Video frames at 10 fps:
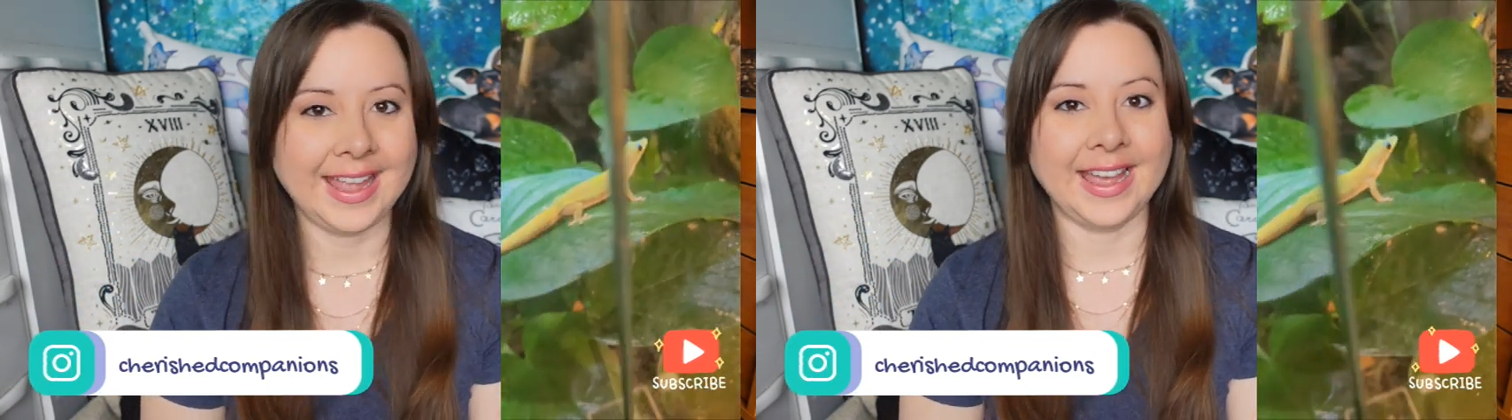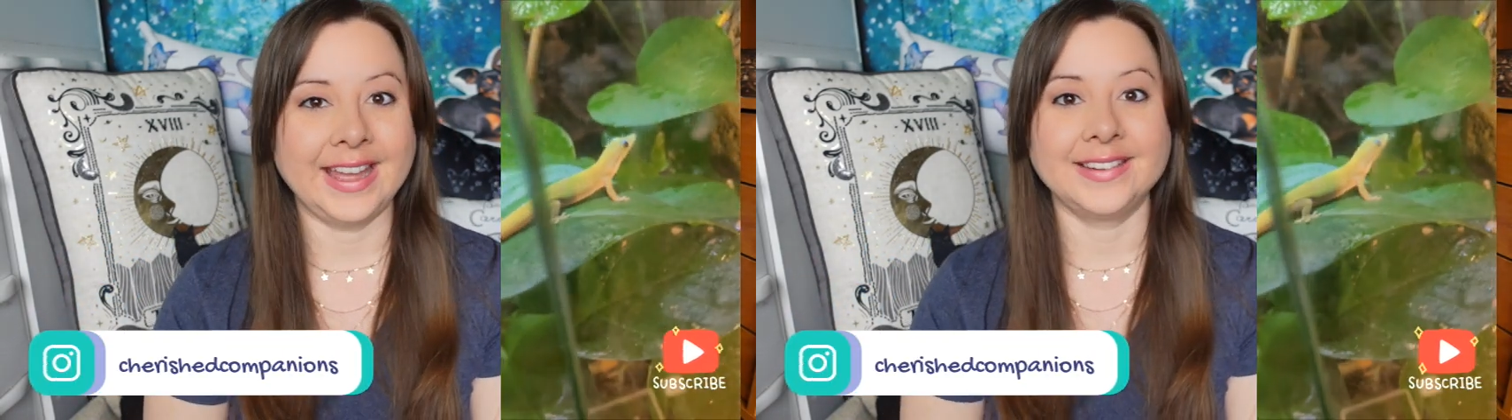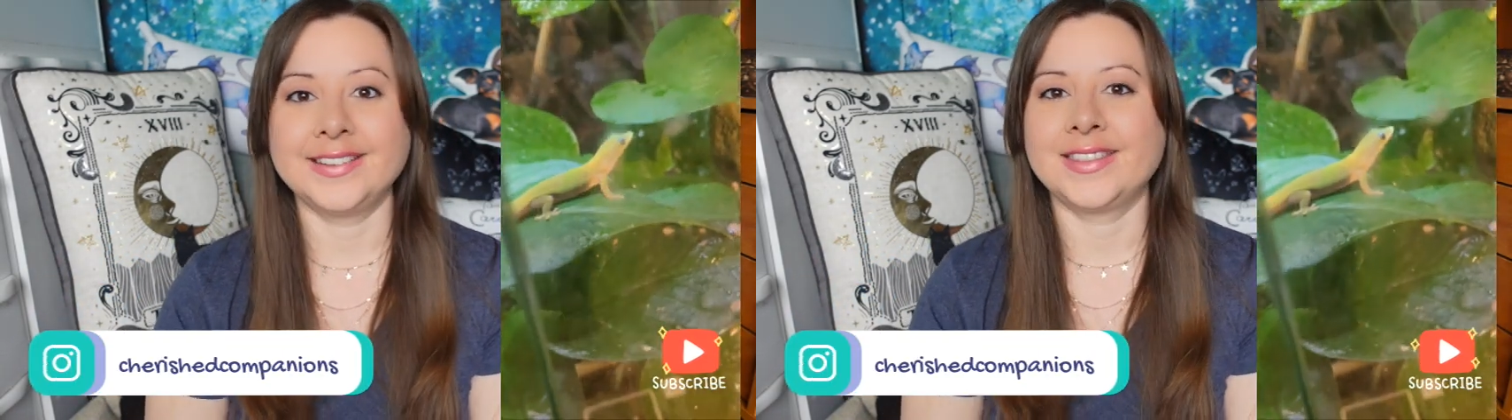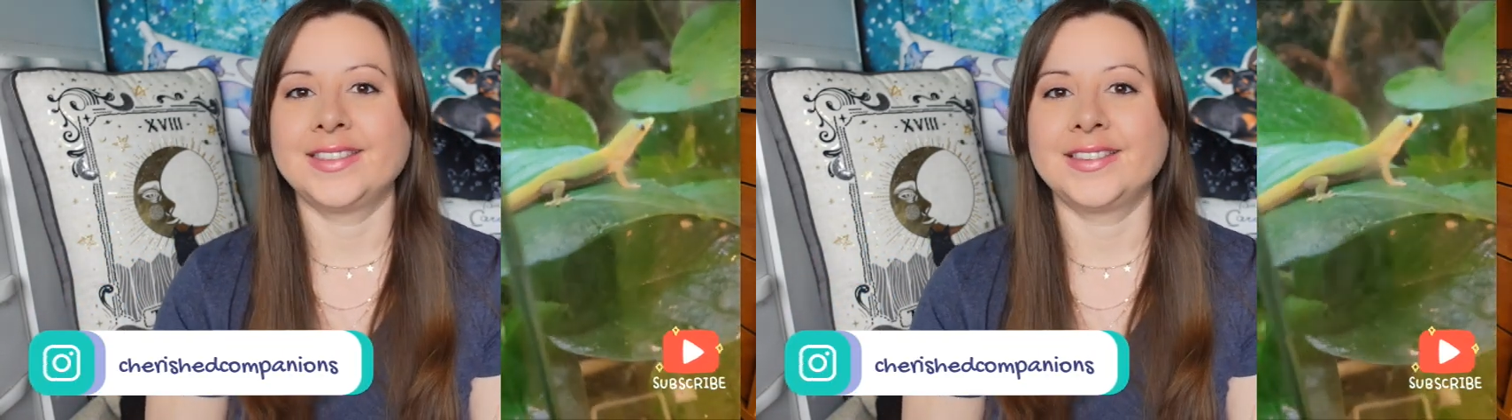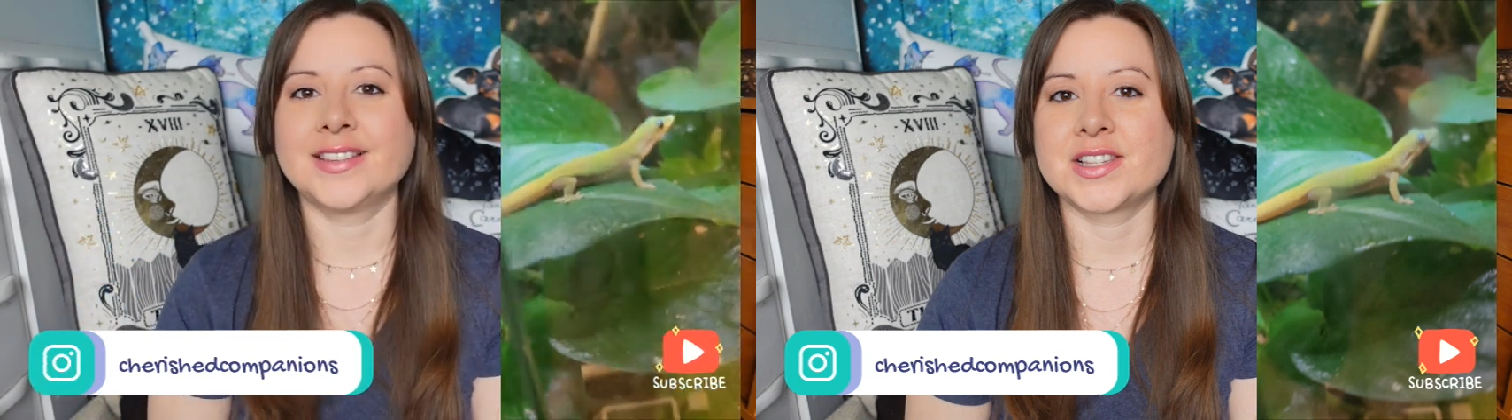and
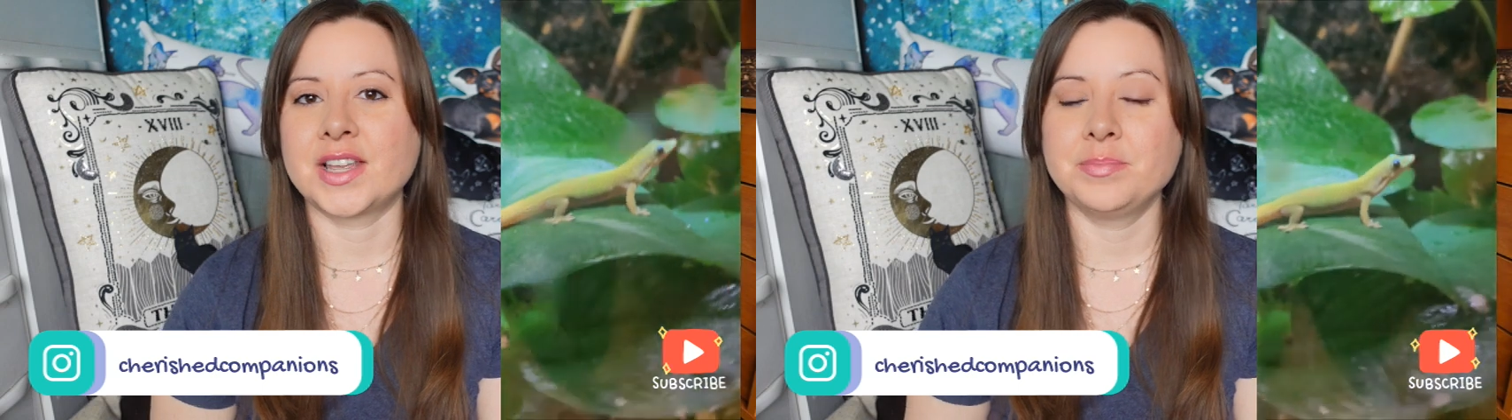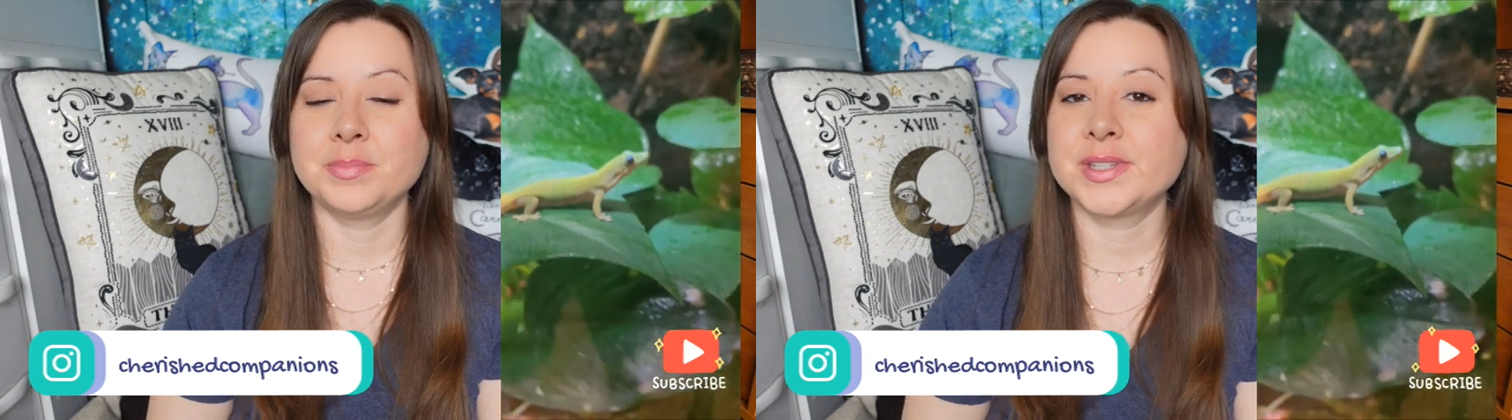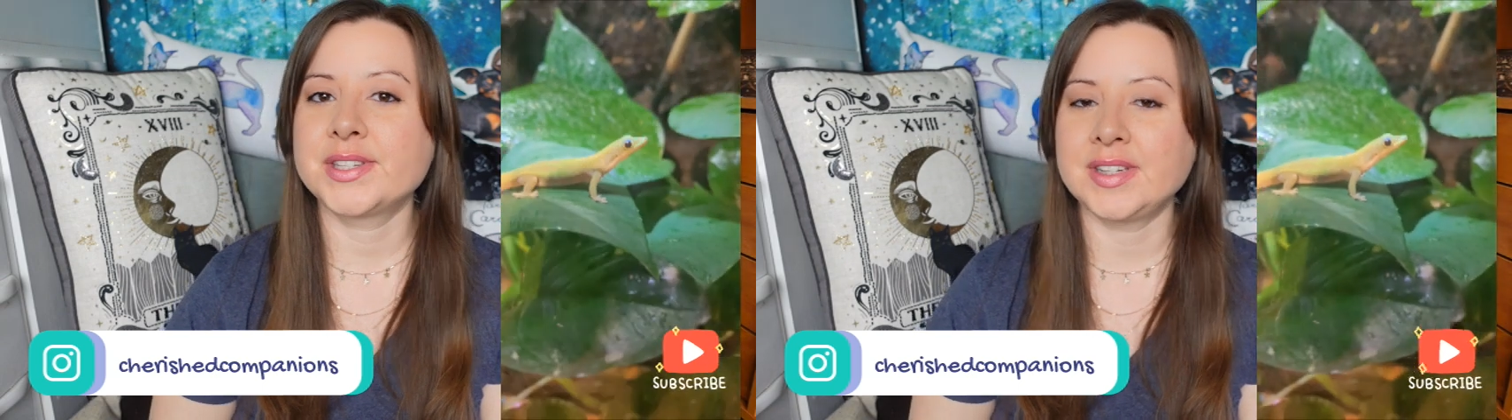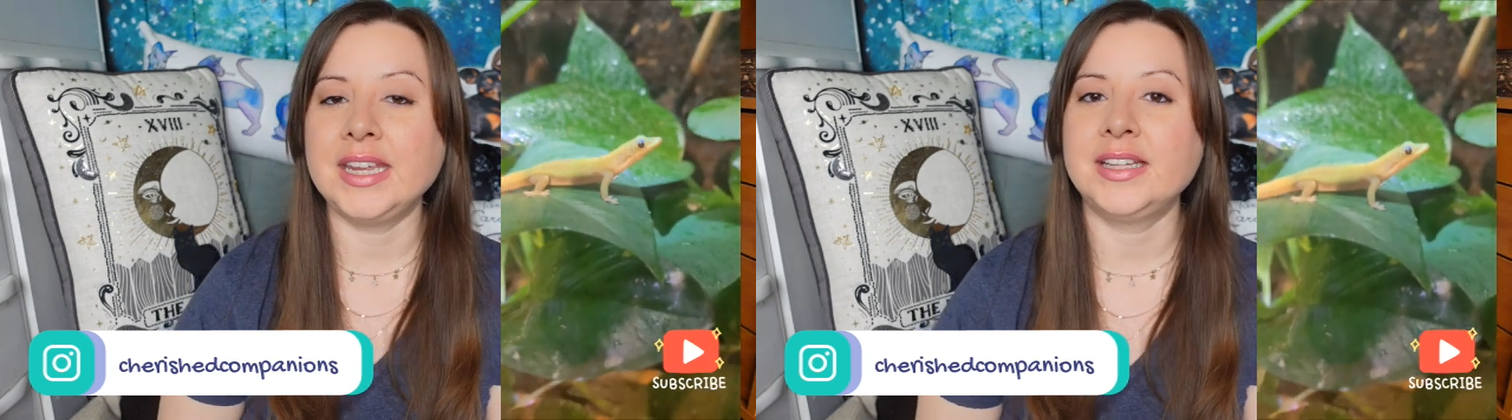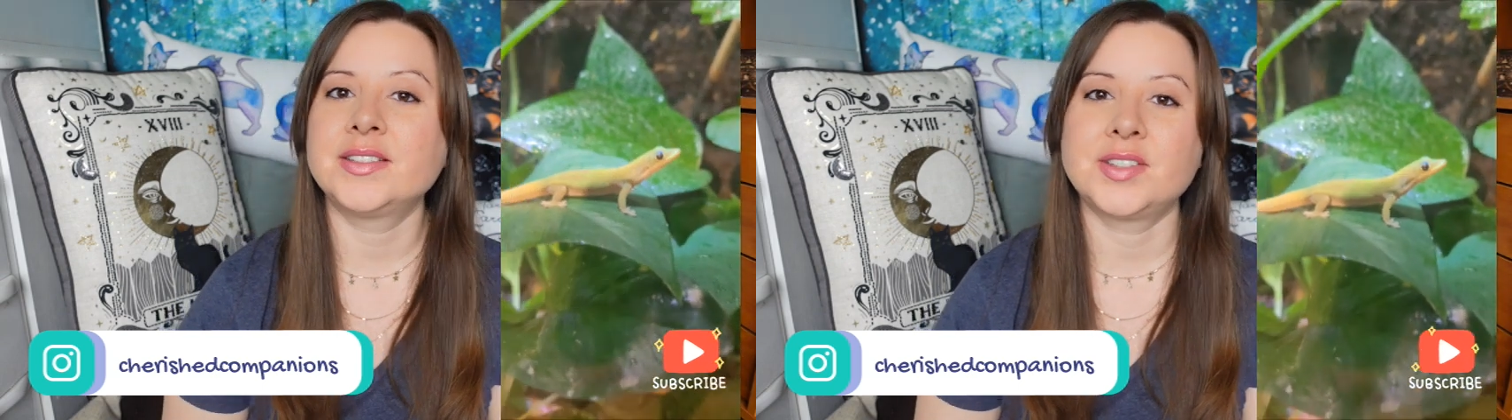some
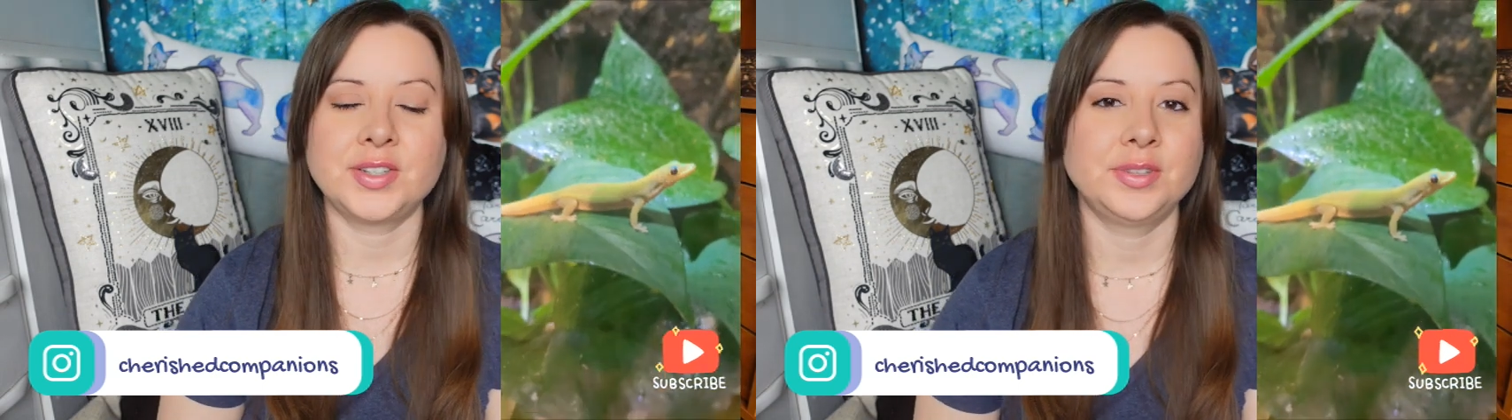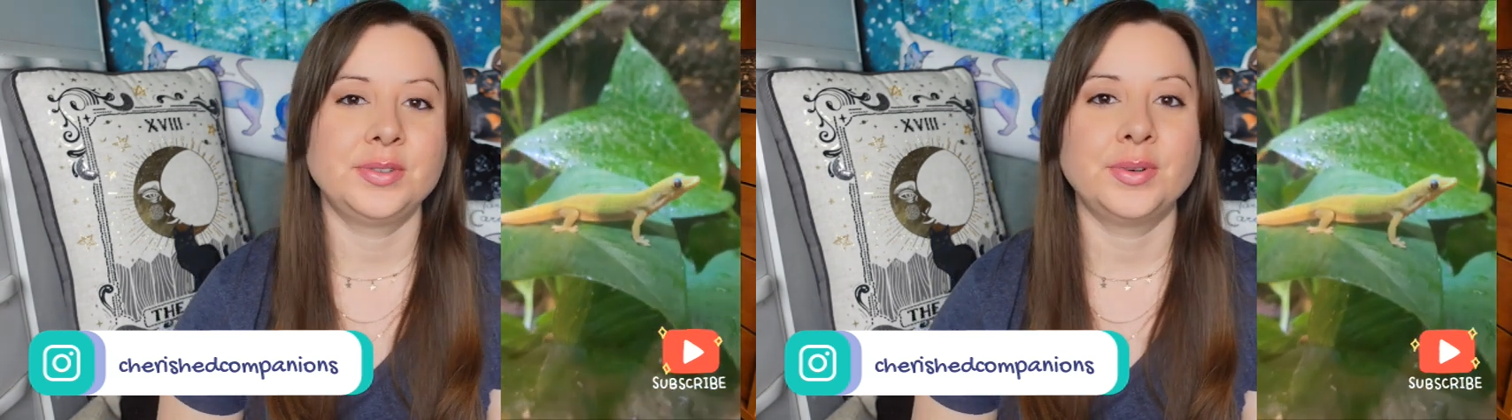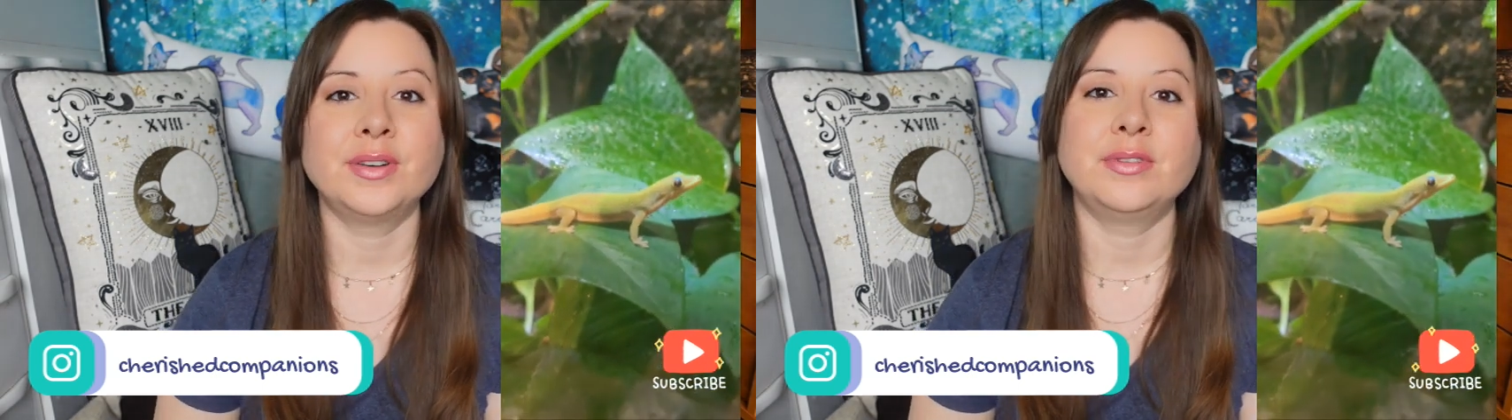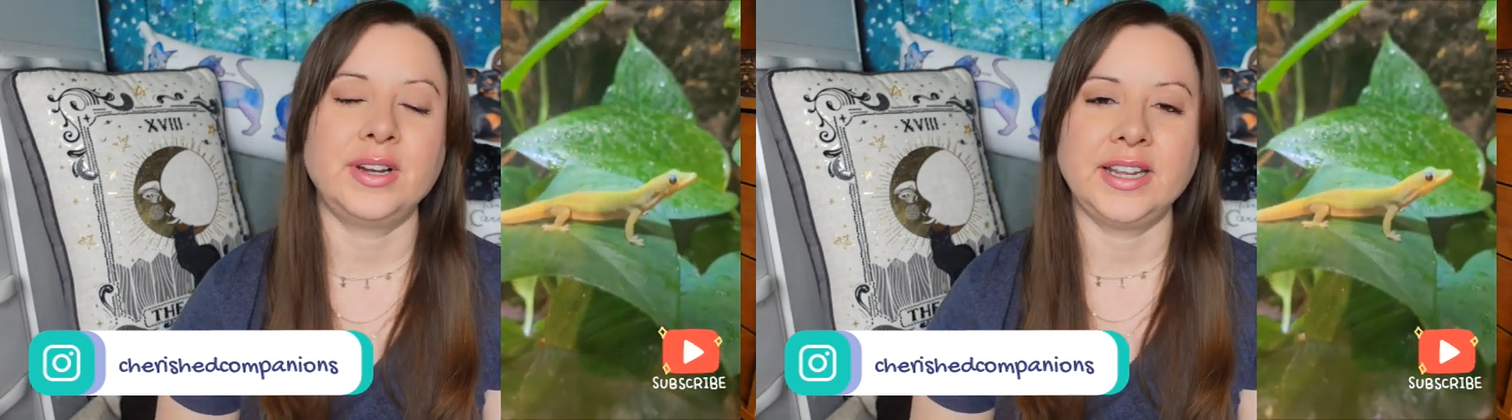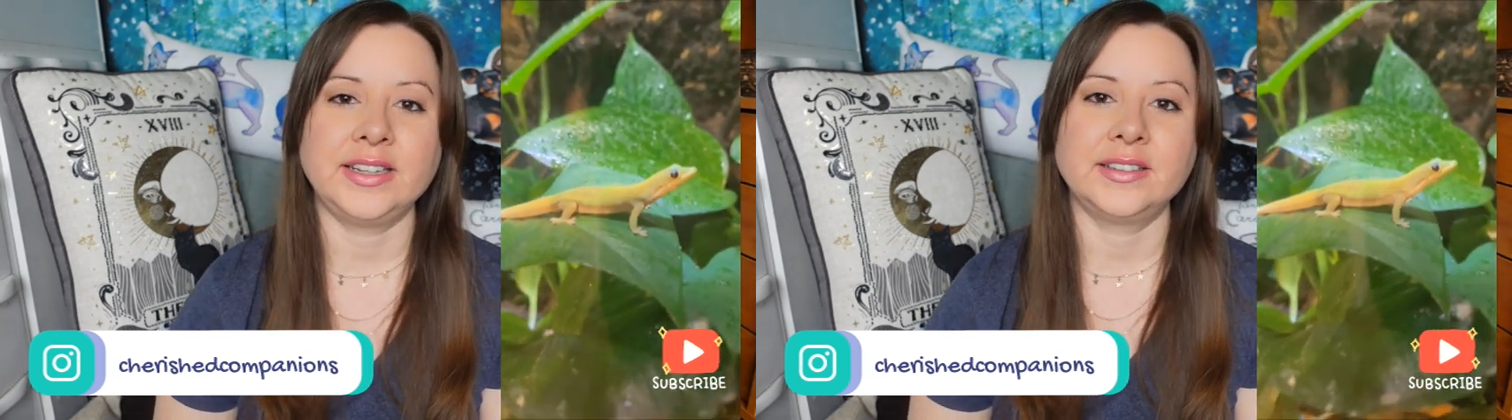mistakes to
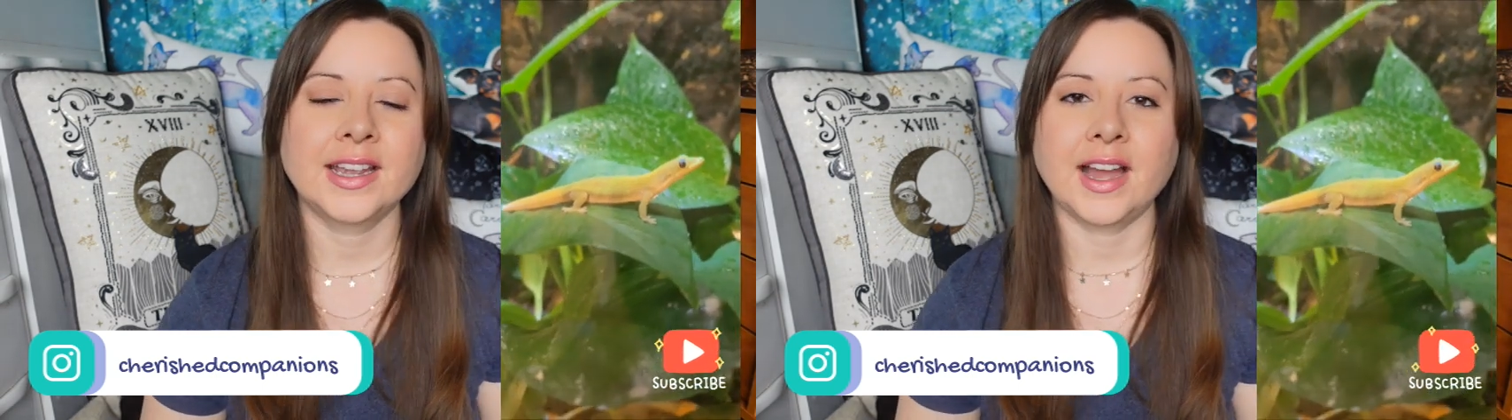avoid.